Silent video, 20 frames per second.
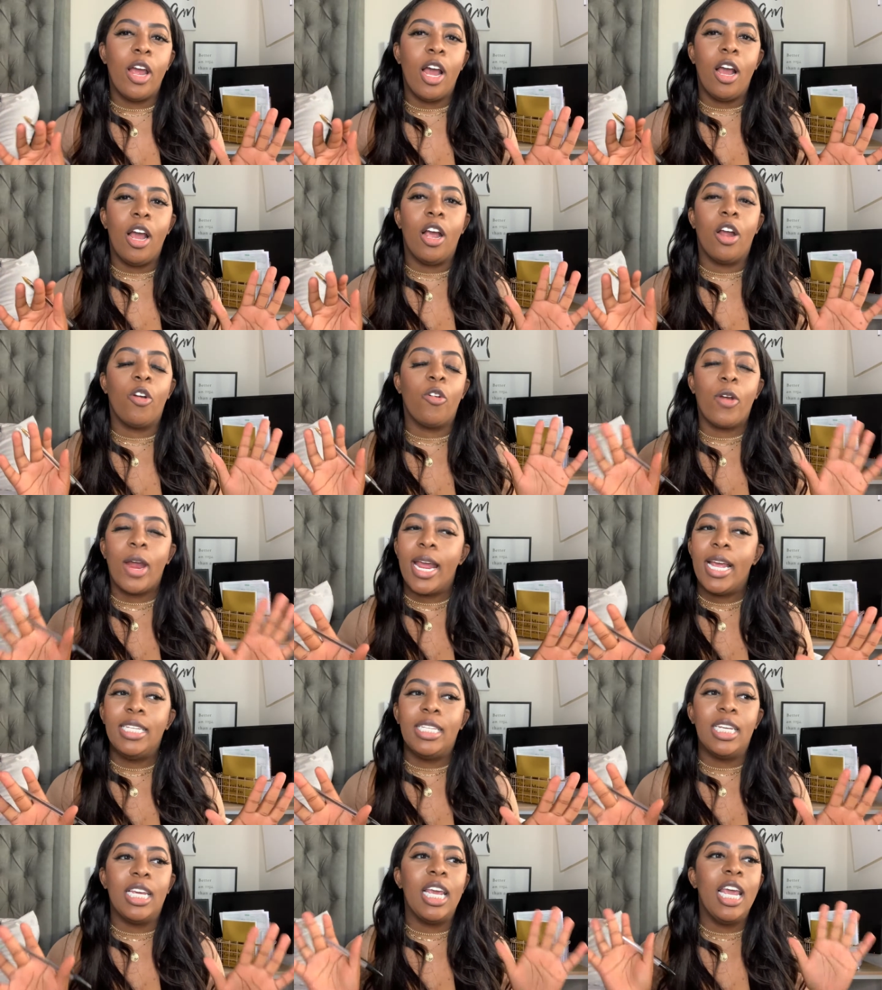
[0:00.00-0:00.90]
a
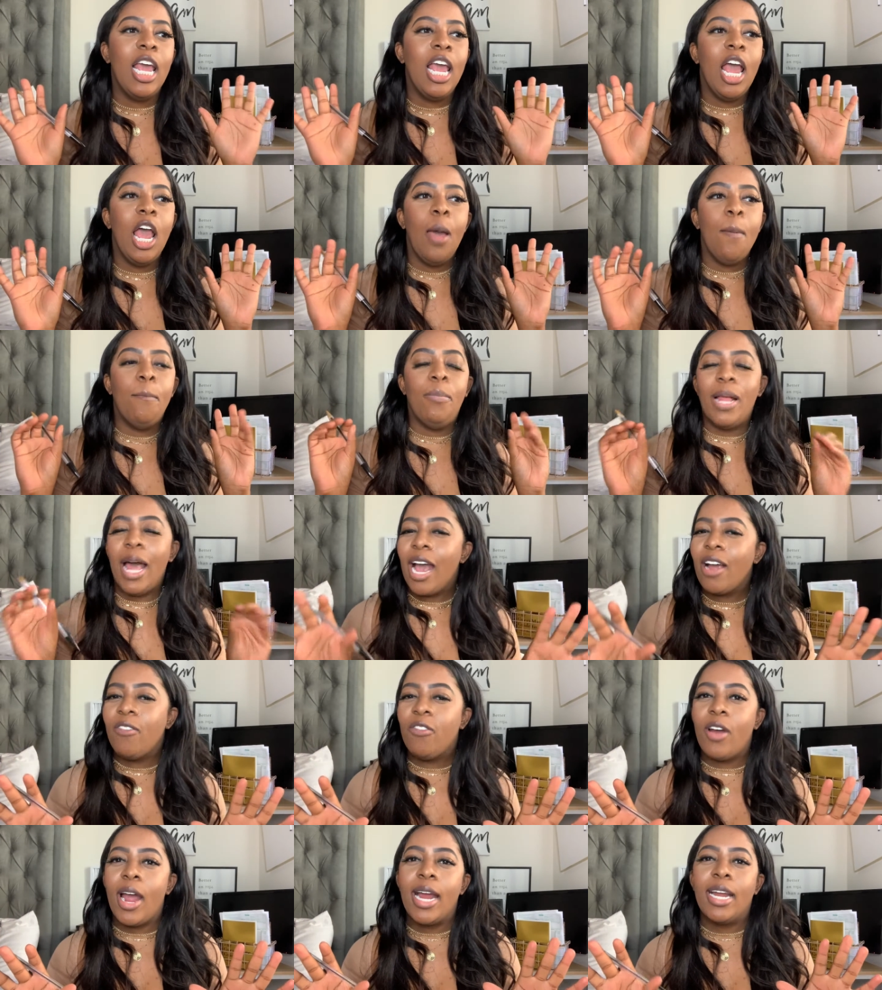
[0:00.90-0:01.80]
crazy
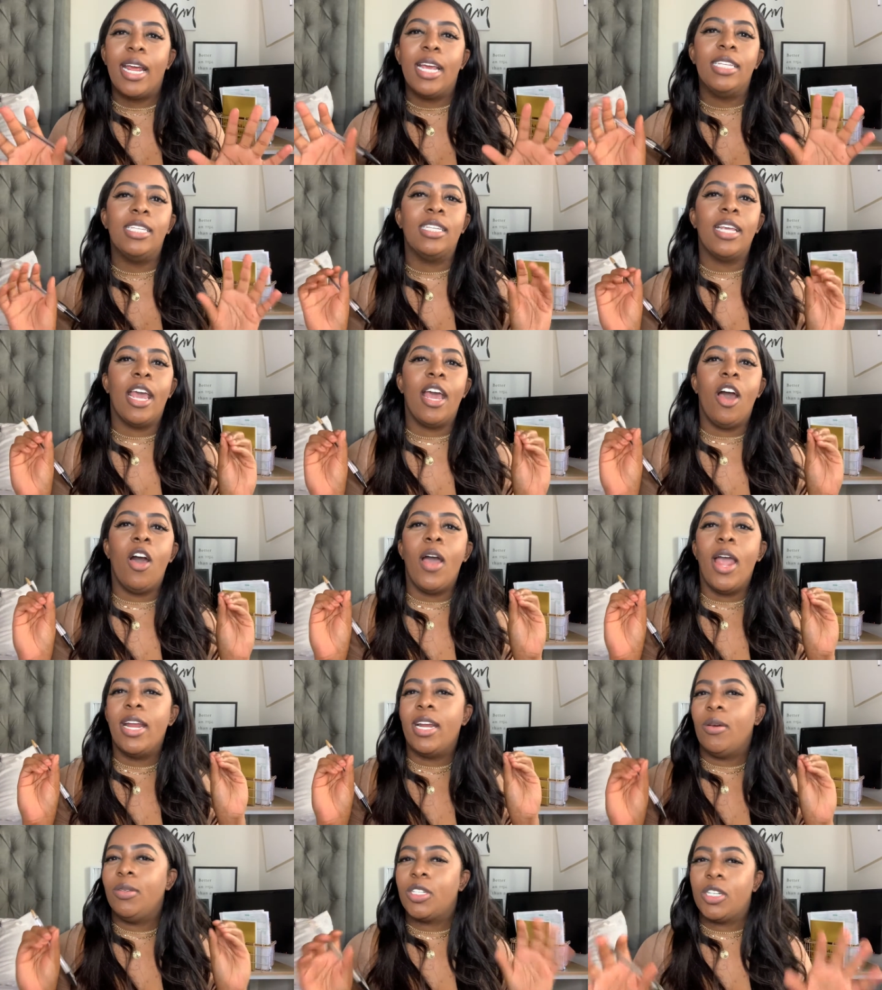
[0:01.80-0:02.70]
Black Friday sale
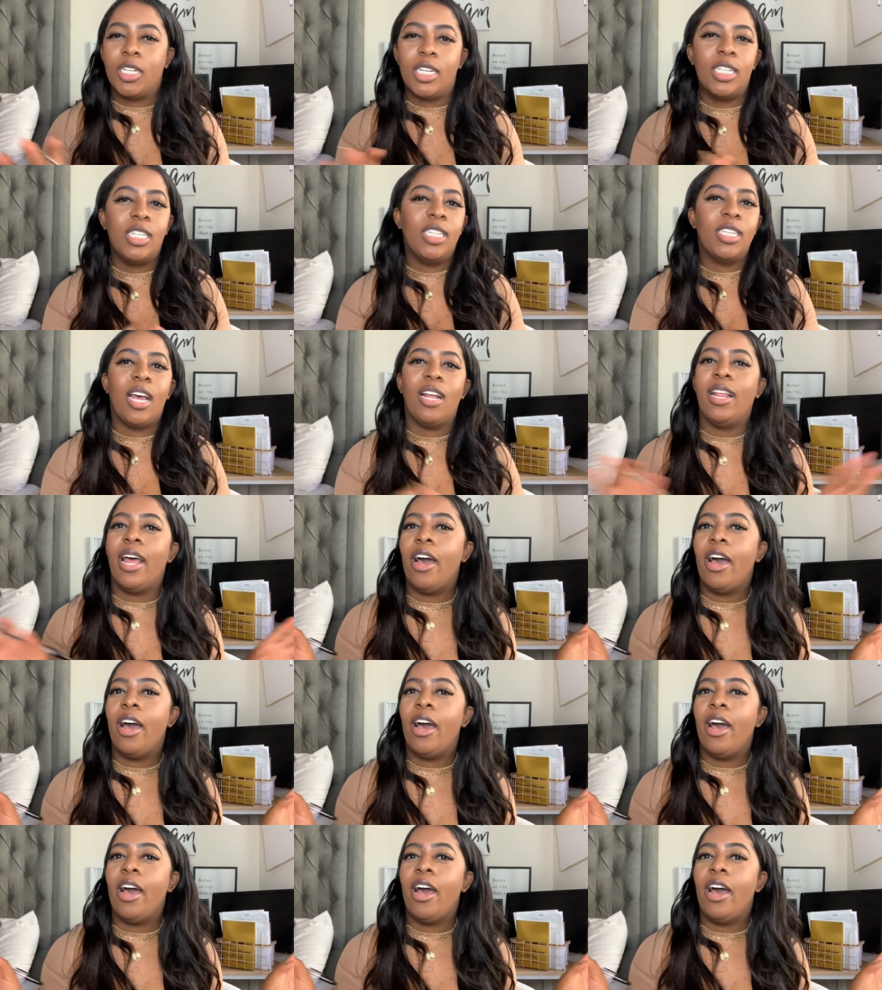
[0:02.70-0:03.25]
and I was gonna sell